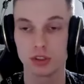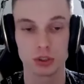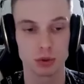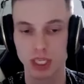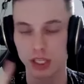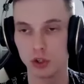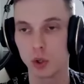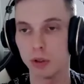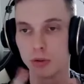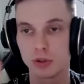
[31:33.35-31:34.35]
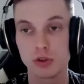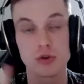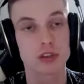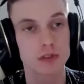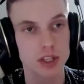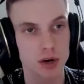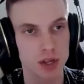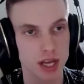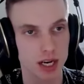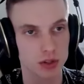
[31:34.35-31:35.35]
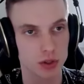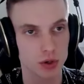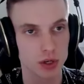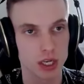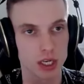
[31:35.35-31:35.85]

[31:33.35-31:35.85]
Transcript: So you can download Newsfeed Reductor